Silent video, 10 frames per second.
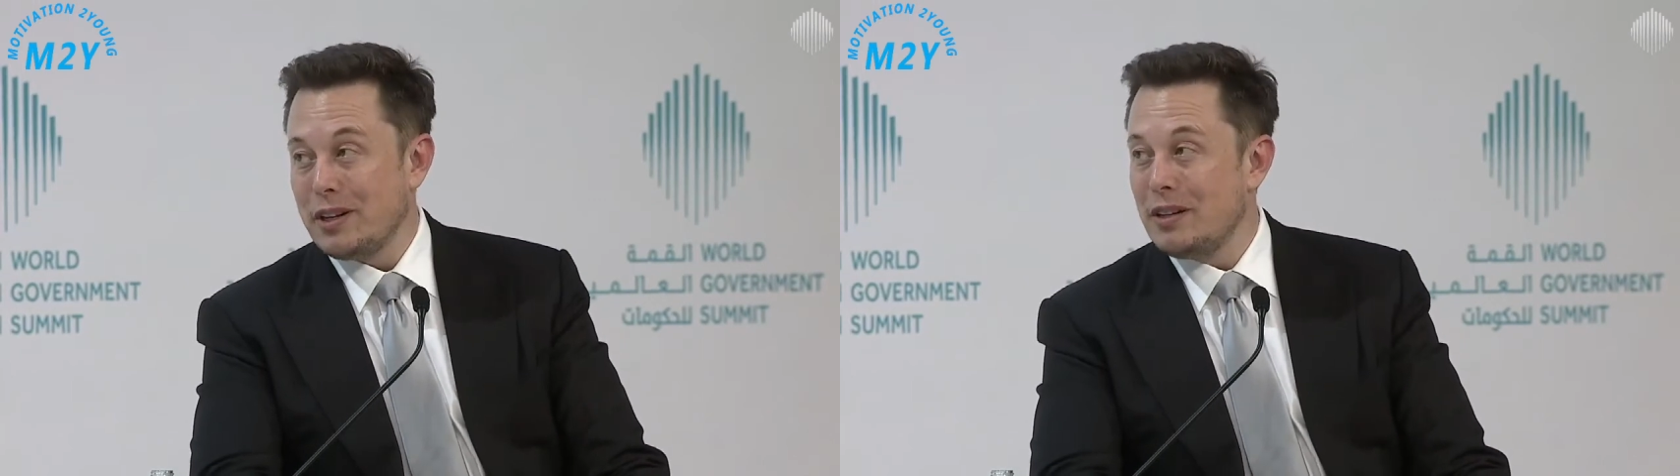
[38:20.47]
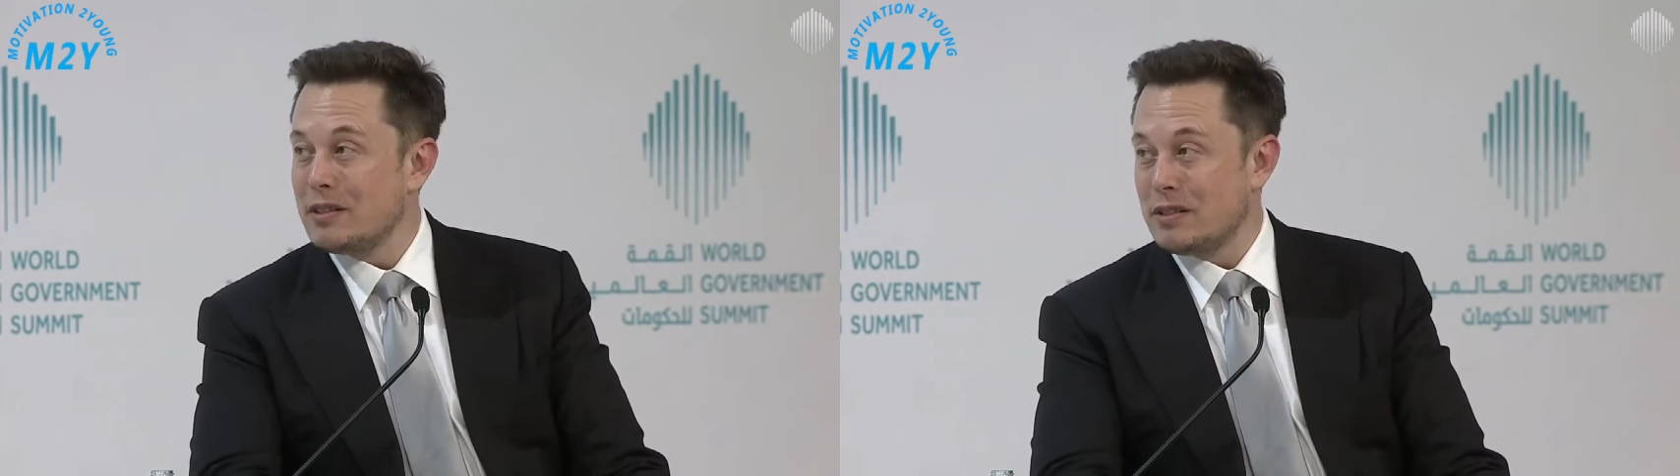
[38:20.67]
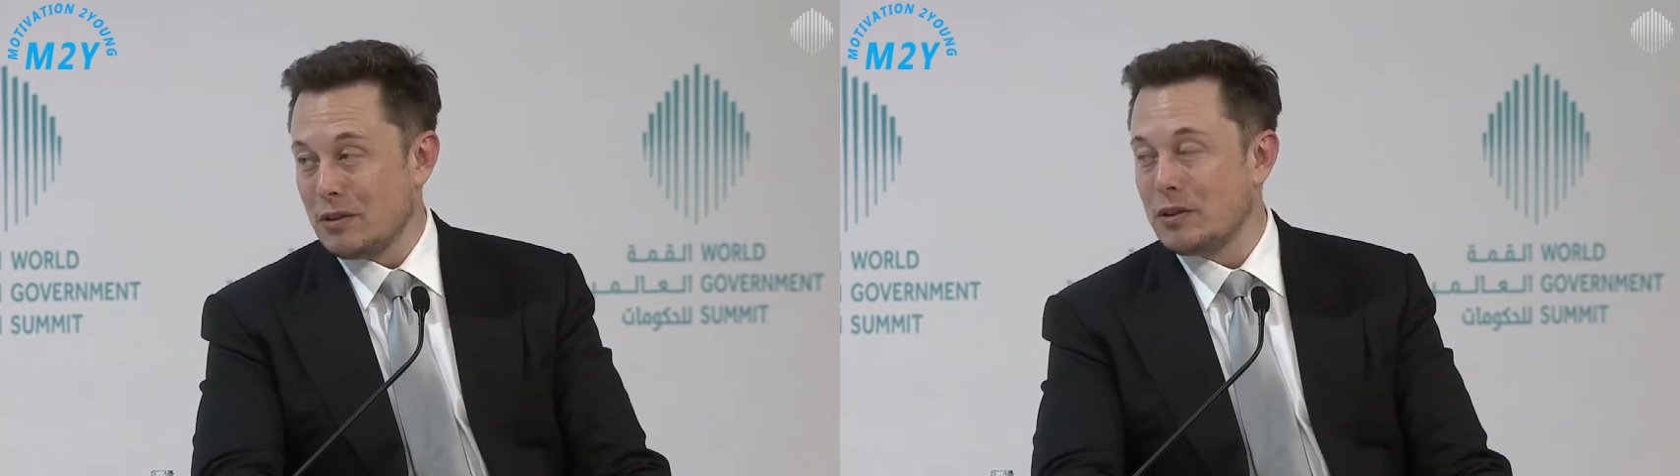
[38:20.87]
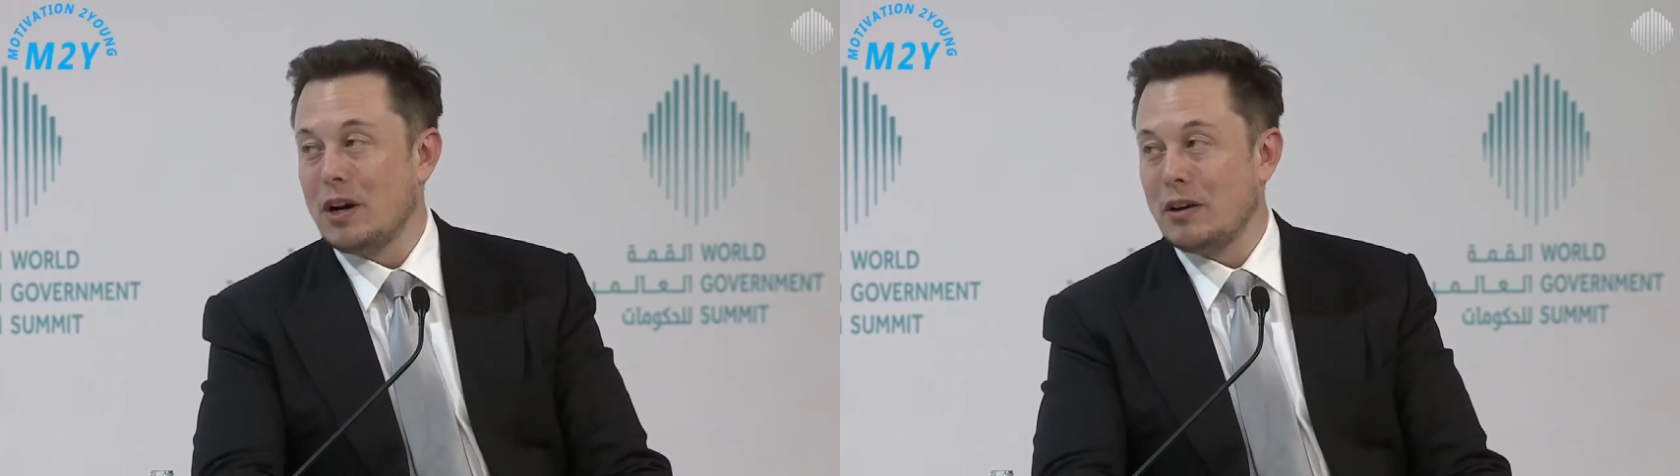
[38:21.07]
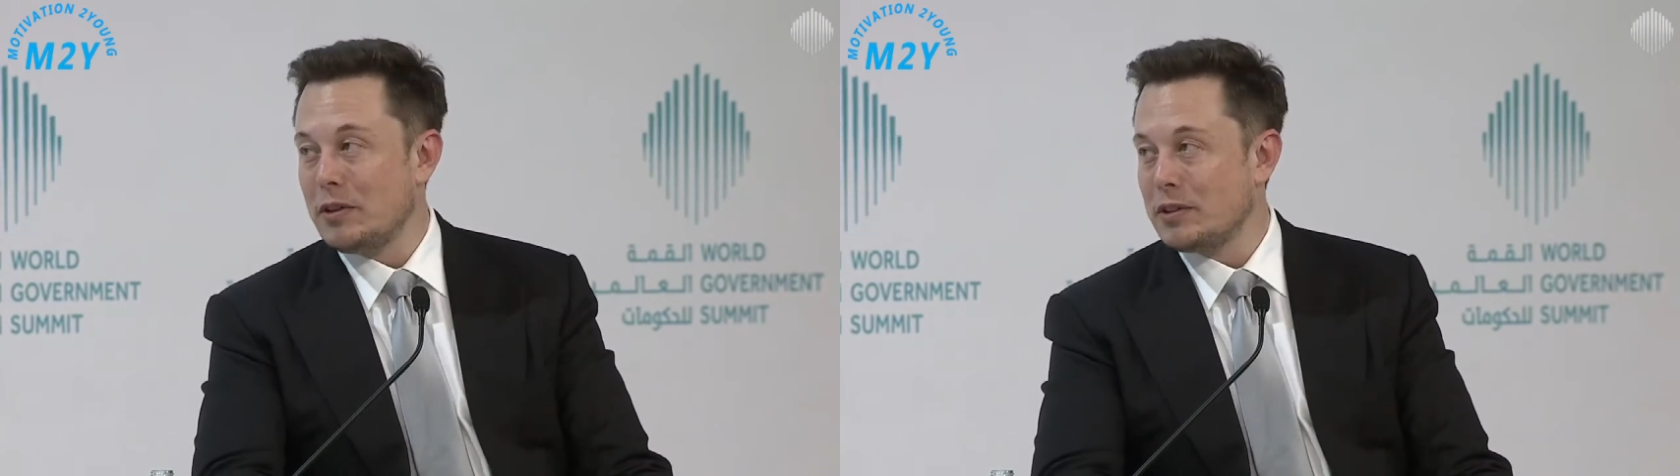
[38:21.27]
is
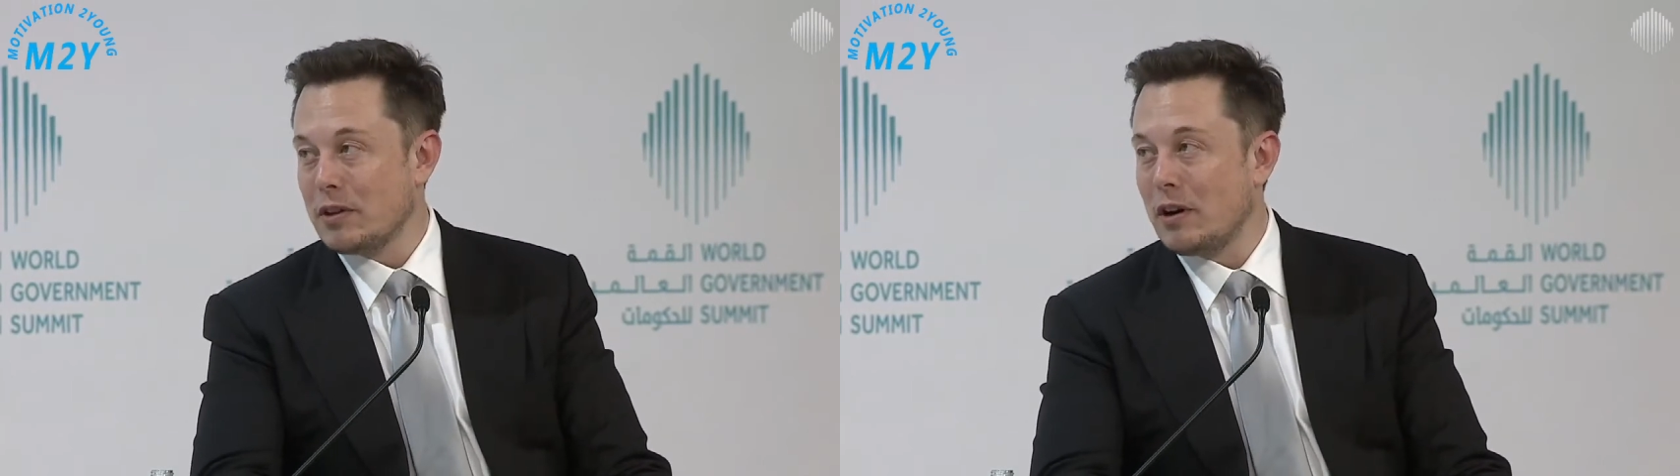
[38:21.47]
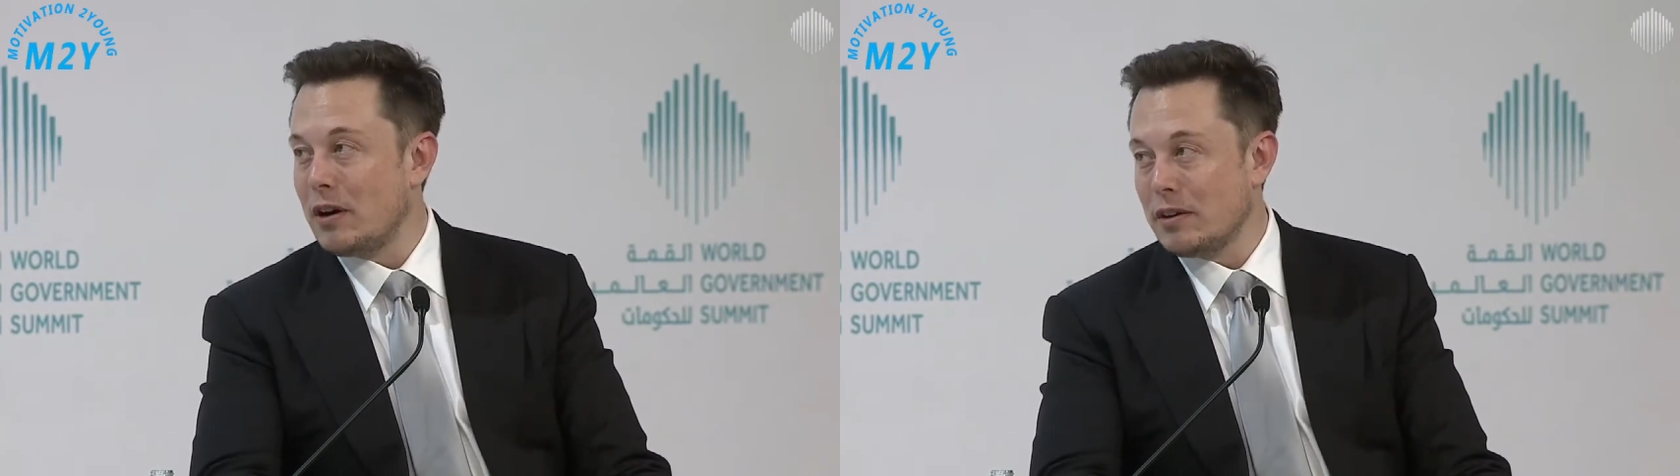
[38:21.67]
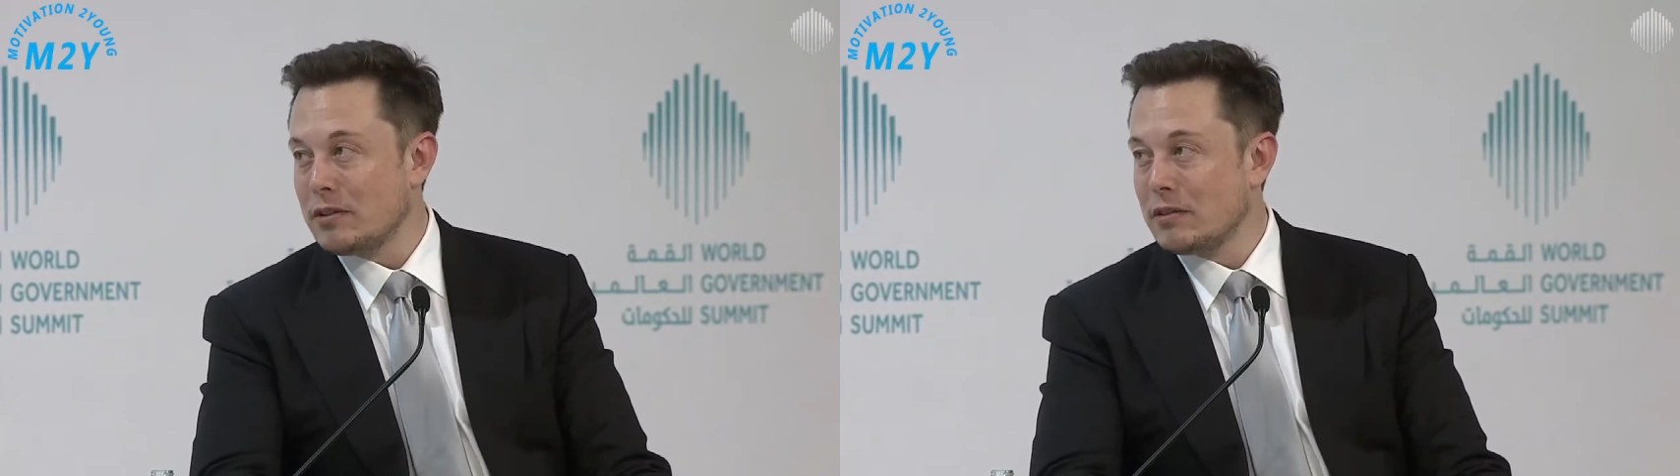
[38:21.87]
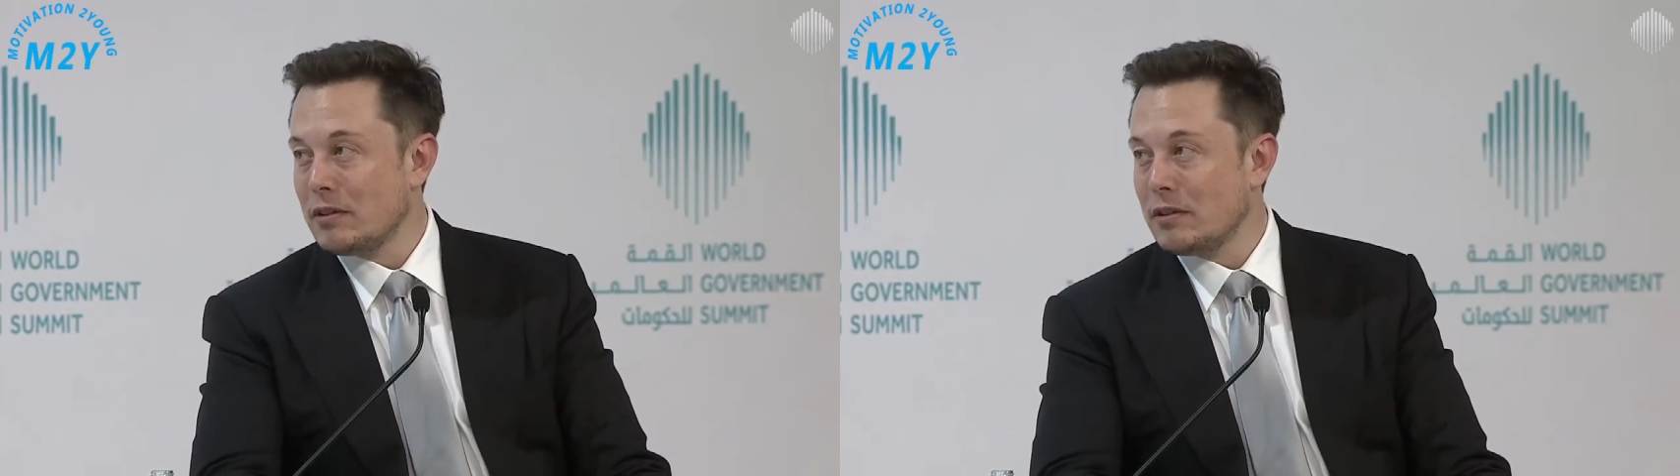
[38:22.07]
autonomous cars,